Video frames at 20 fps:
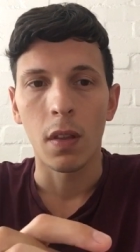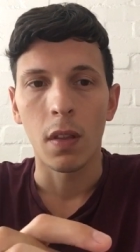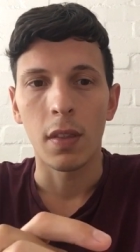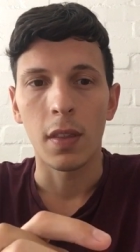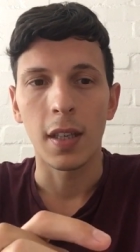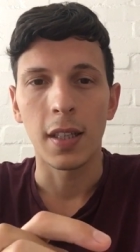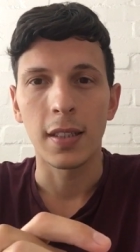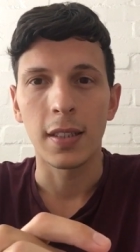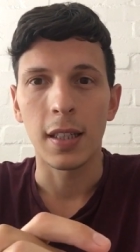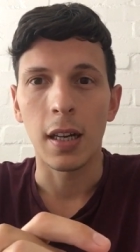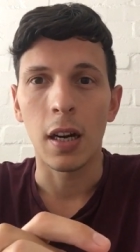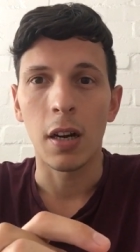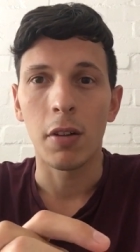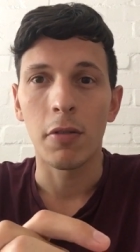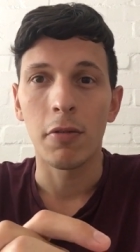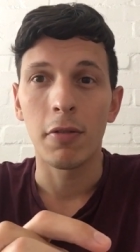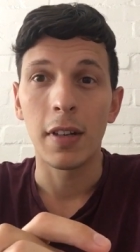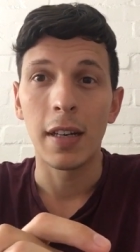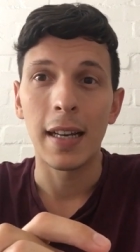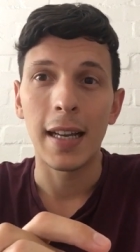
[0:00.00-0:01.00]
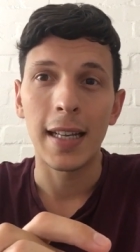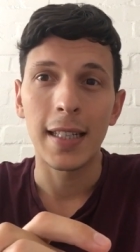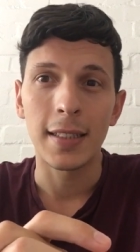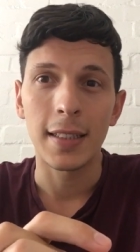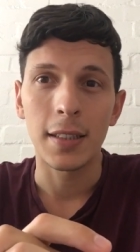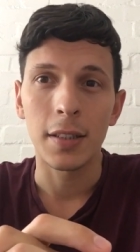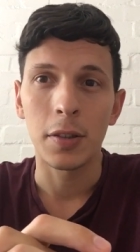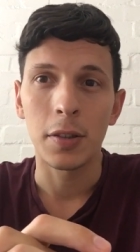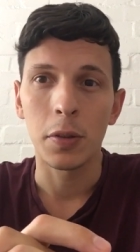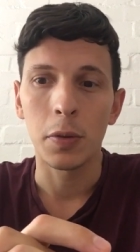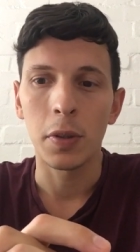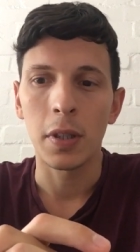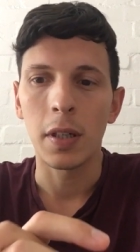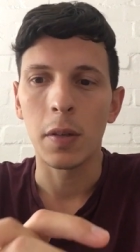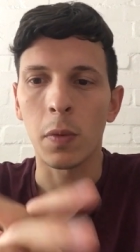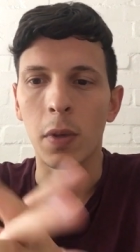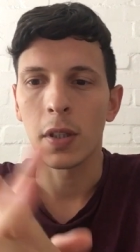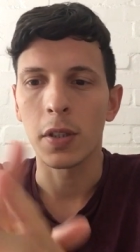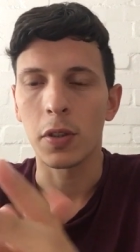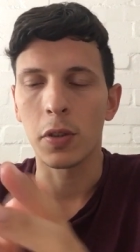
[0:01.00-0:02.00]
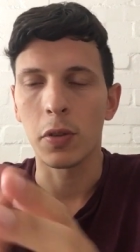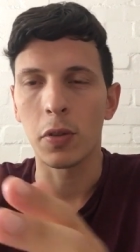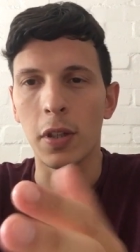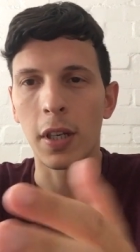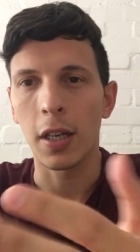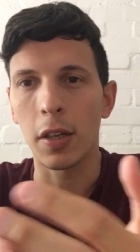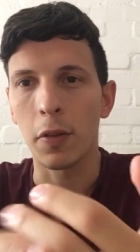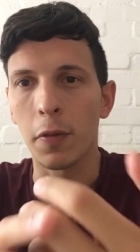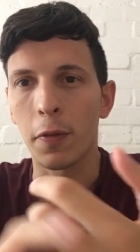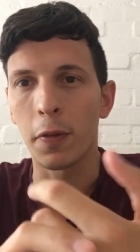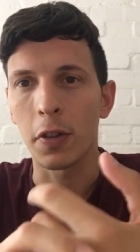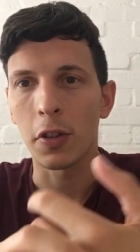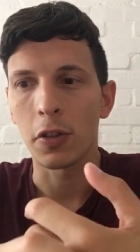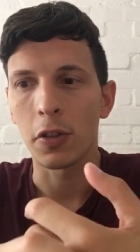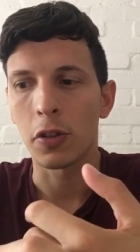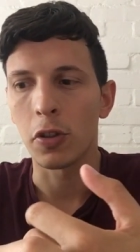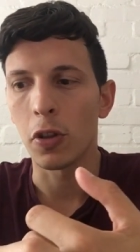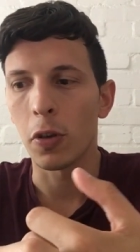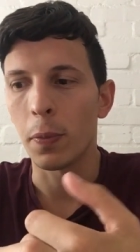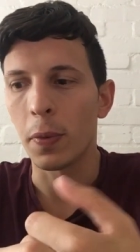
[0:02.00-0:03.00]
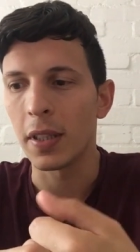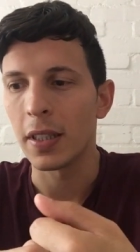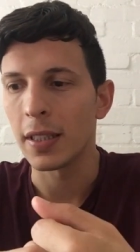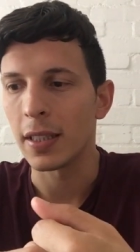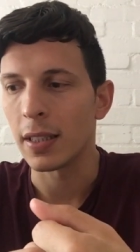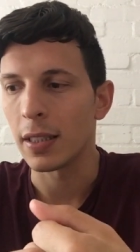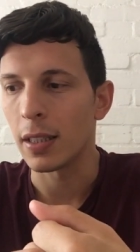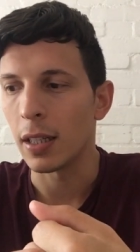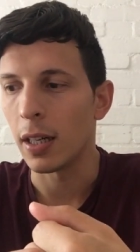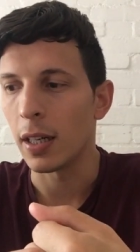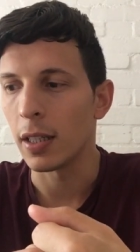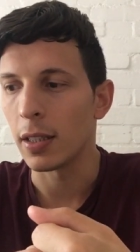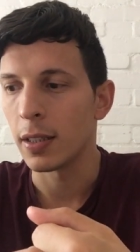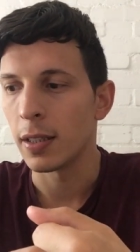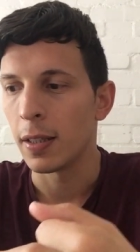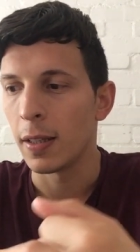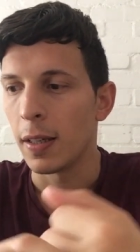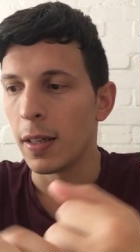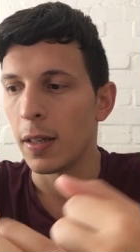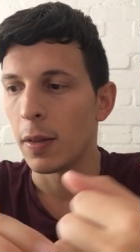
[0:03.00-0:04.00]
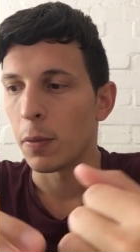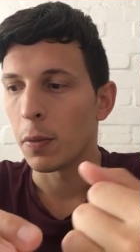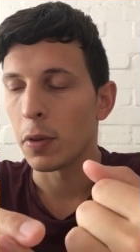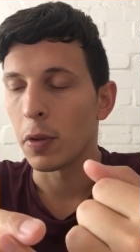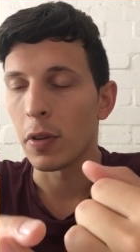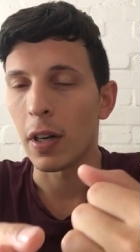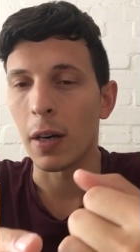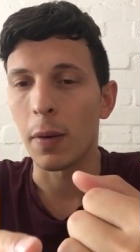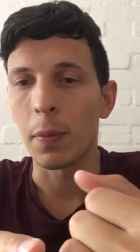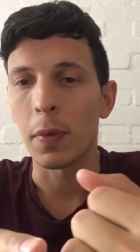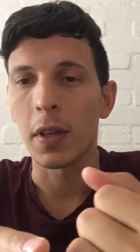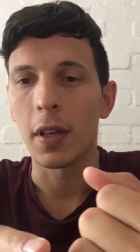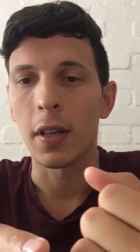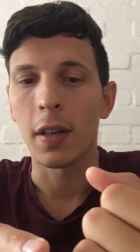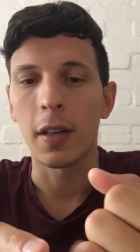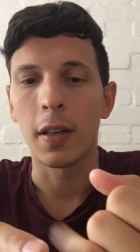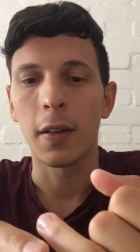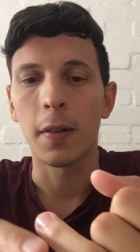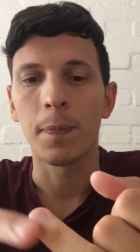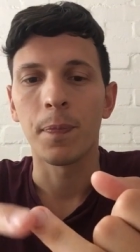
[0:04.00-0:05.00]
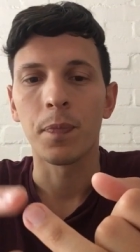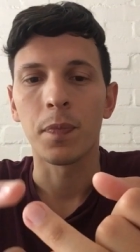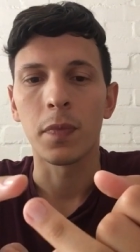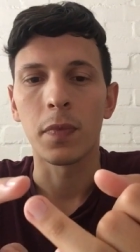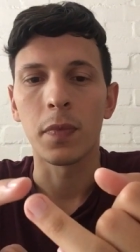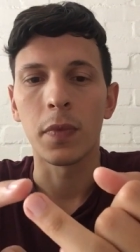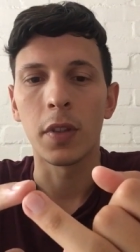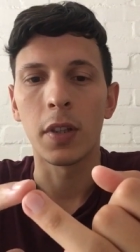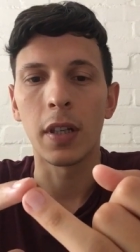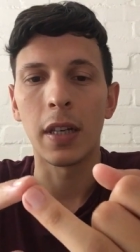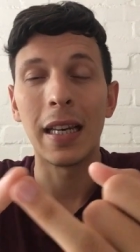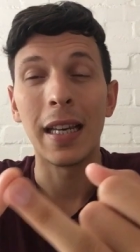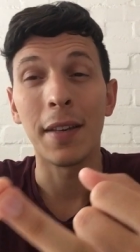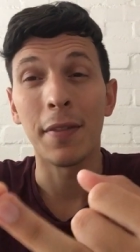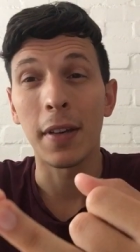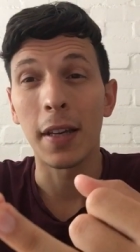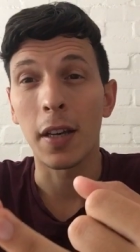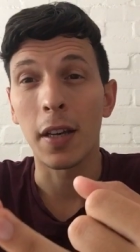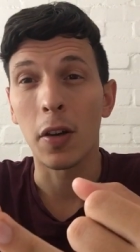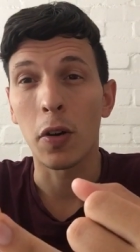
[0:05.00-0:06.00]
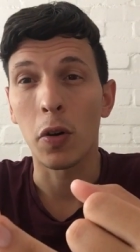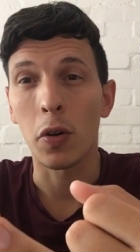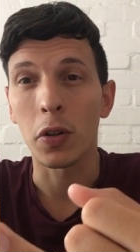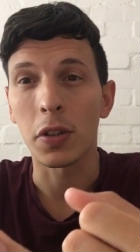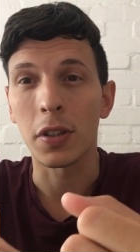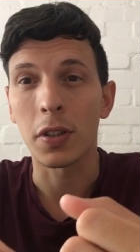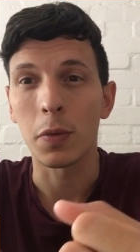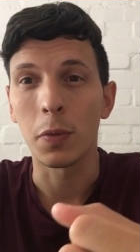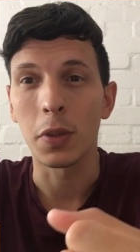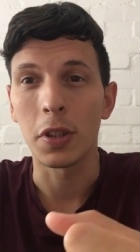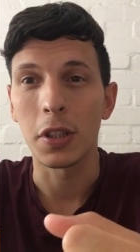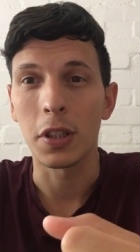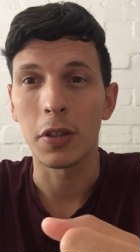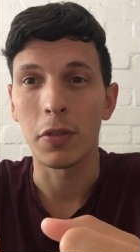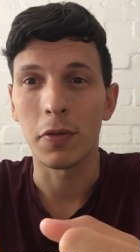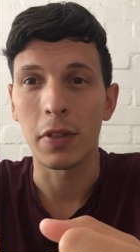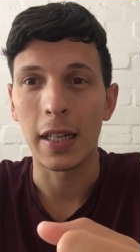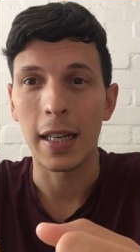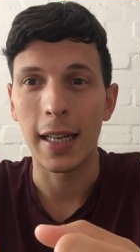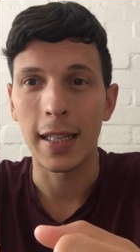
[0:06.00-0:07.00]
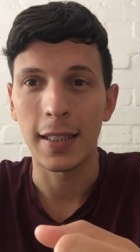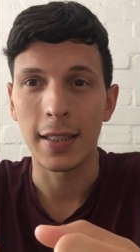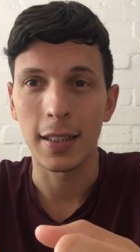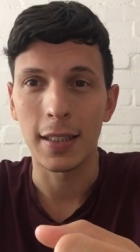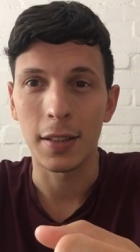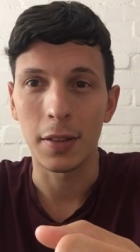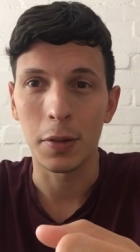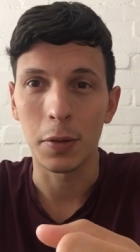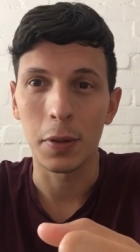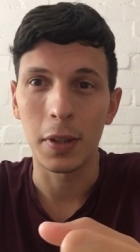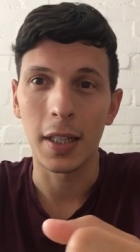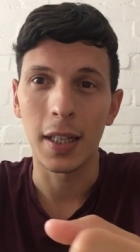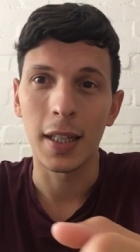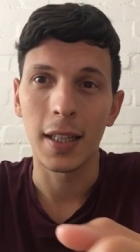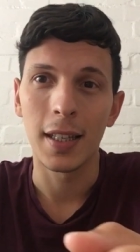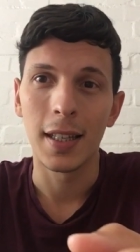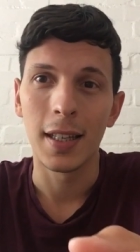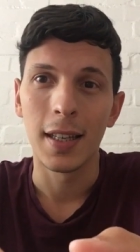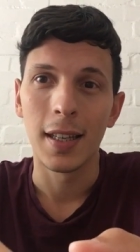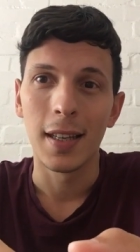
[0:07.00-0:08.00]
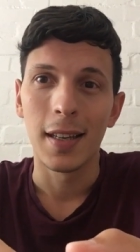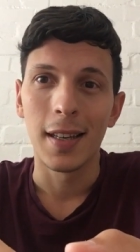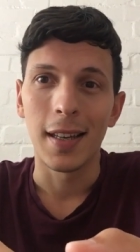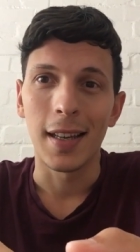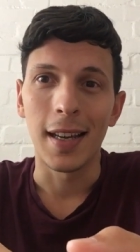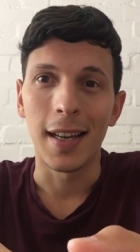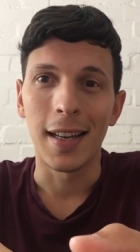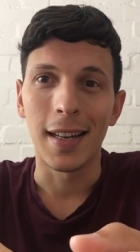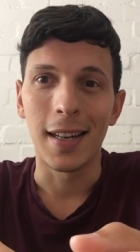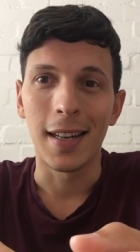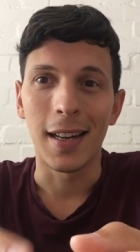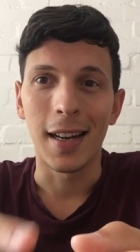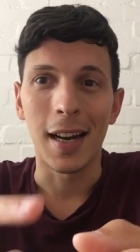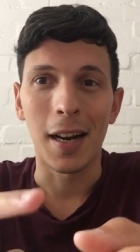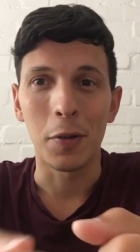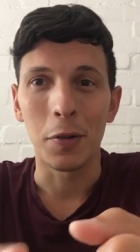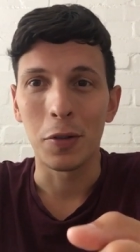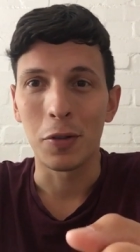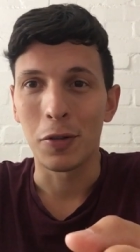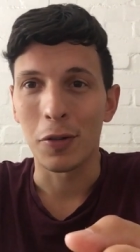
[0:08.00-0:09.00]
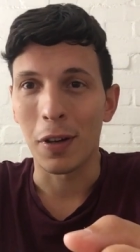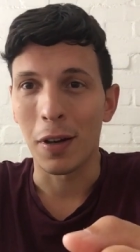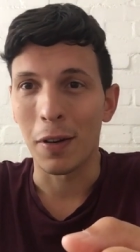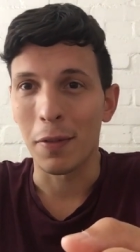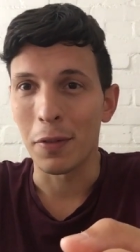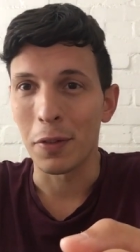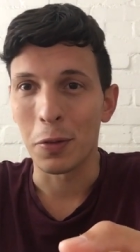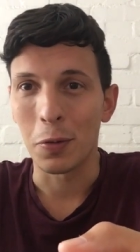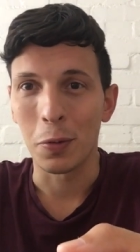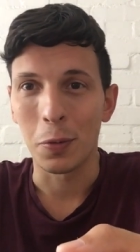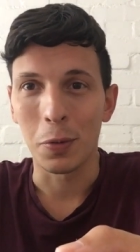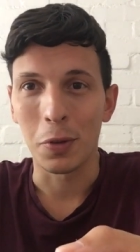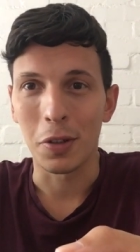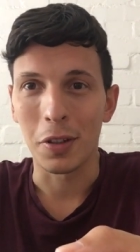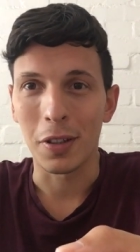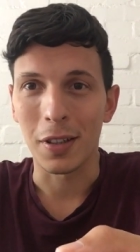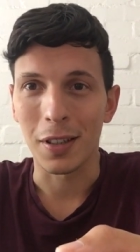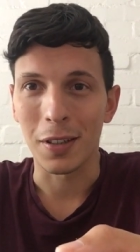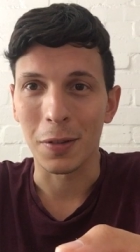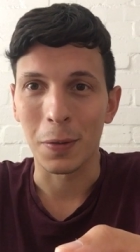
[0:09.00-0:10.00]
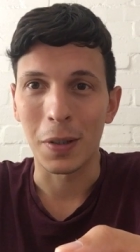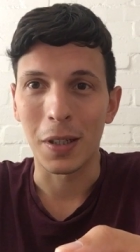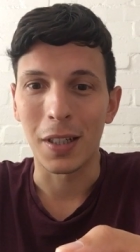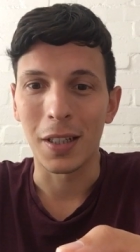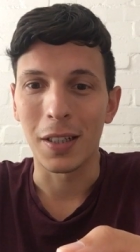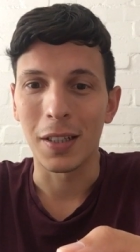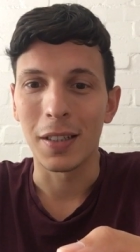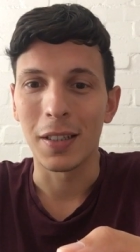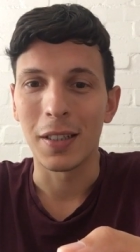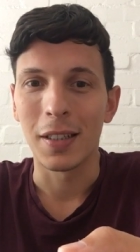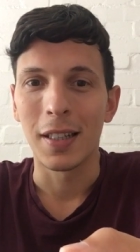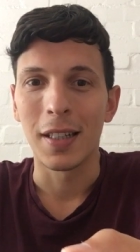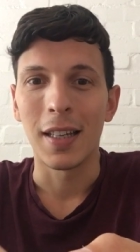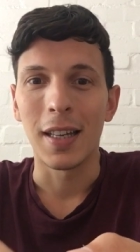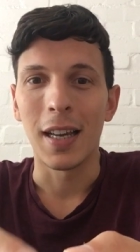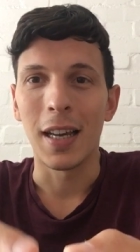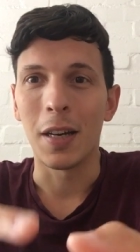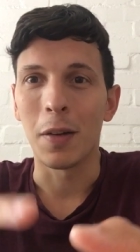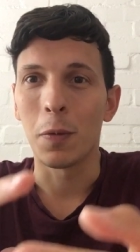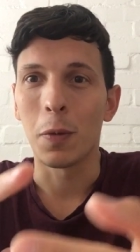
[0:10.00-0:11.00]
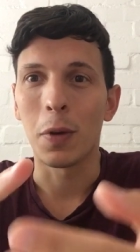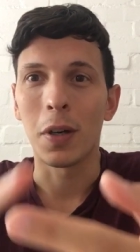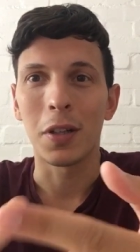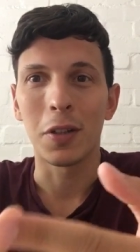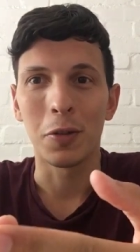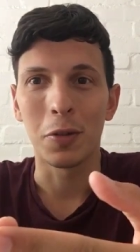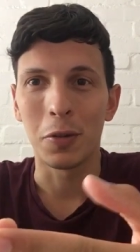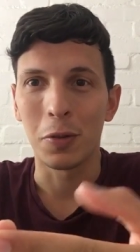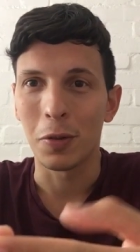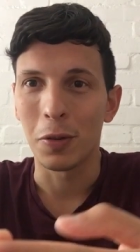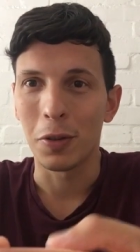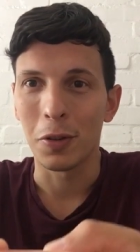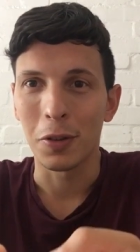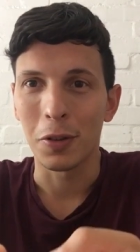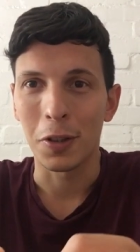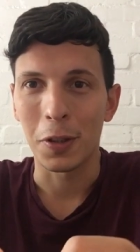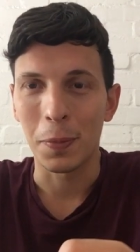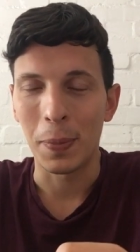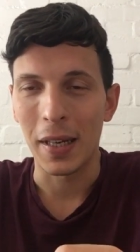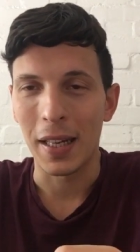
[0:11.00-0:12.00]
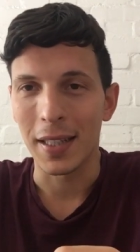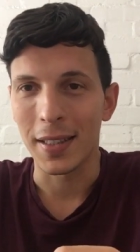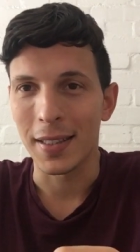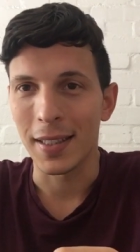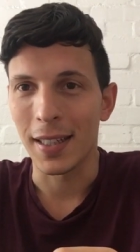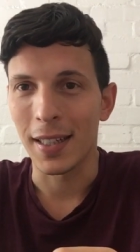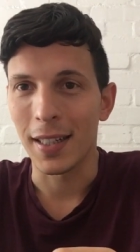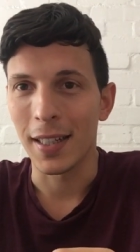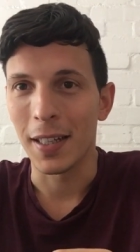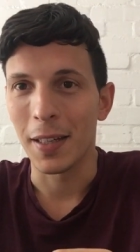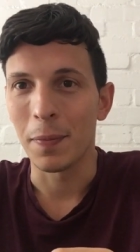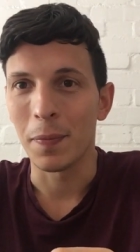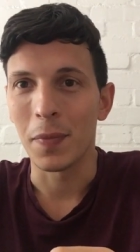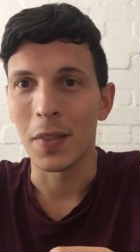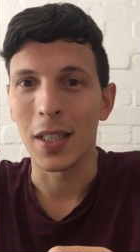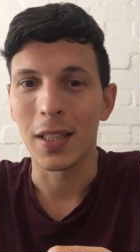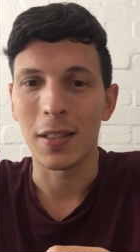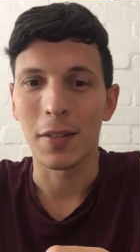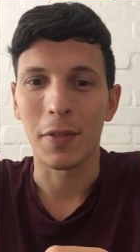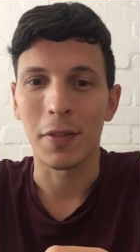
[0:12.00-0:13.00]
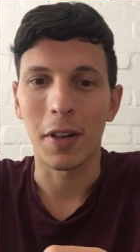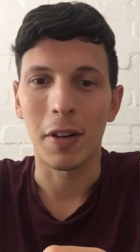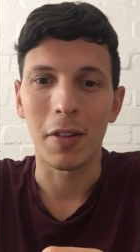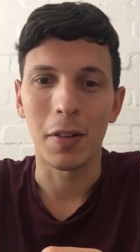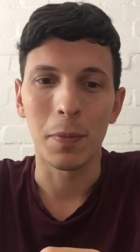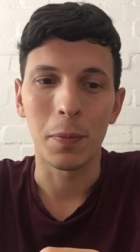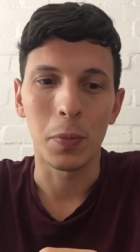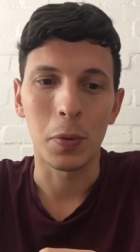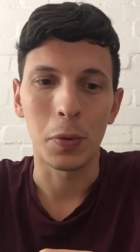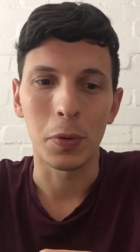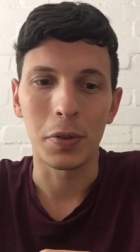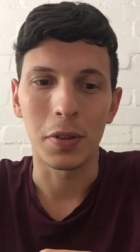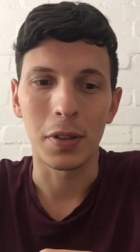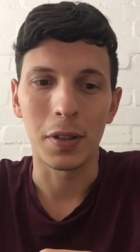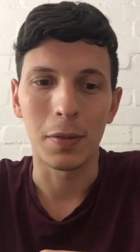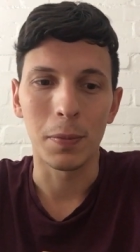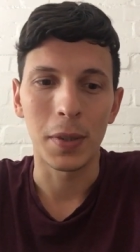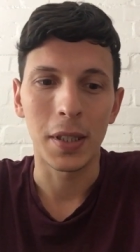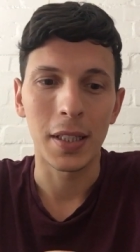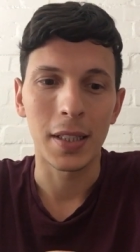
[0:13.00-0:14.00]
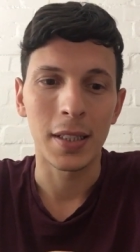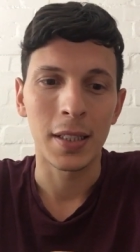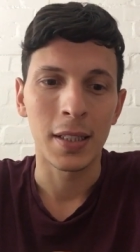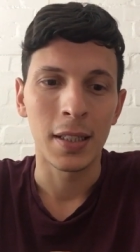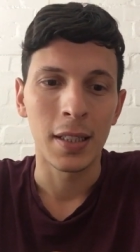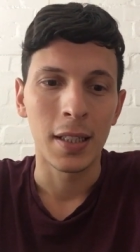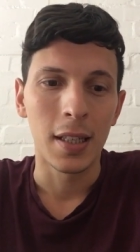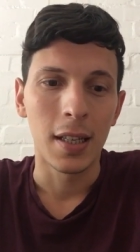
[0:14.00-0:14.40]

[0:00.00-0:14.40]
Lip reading: things that are related to it. Once you get your first job at the start, when you come here, the living cost, which is related to it, and how you travel to work as well, and what you do in your spare time. These are very important bits.